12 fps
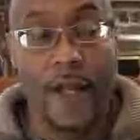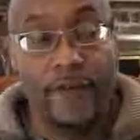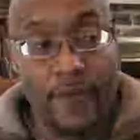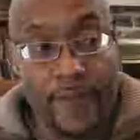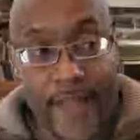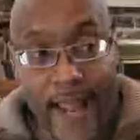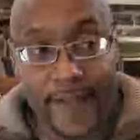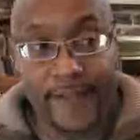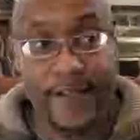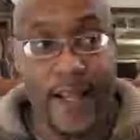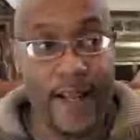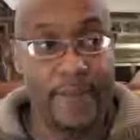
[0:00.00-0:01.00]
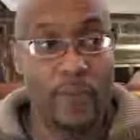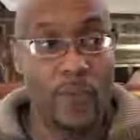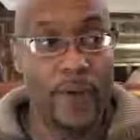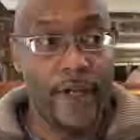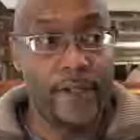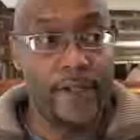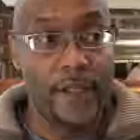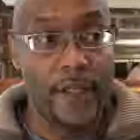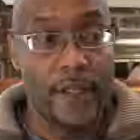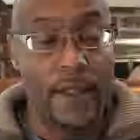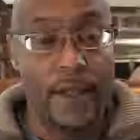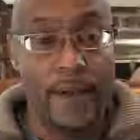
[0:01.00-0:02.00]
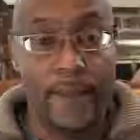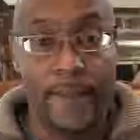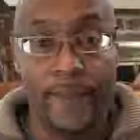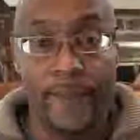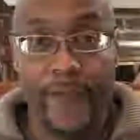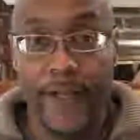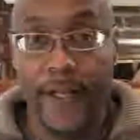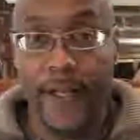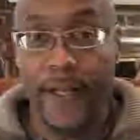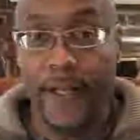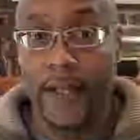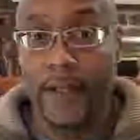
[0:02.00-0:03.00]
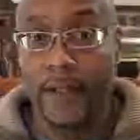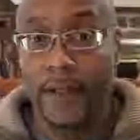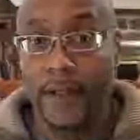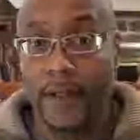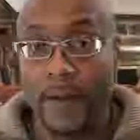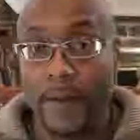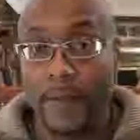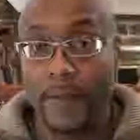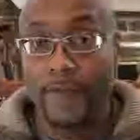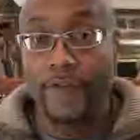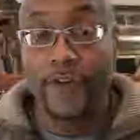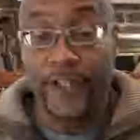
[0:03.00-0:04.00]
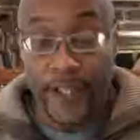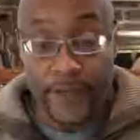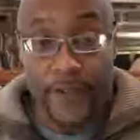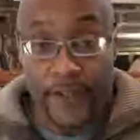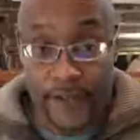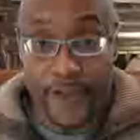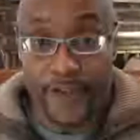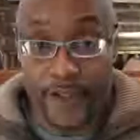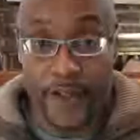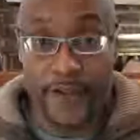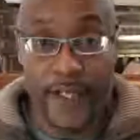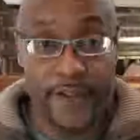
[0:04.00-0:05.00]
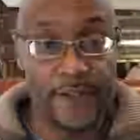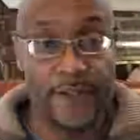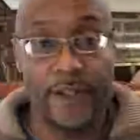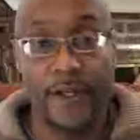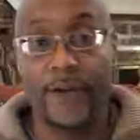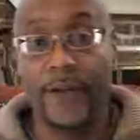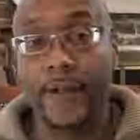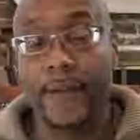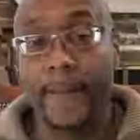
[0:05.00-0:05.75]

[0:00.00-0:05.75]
from that standpoint, then forgiveness is still necessary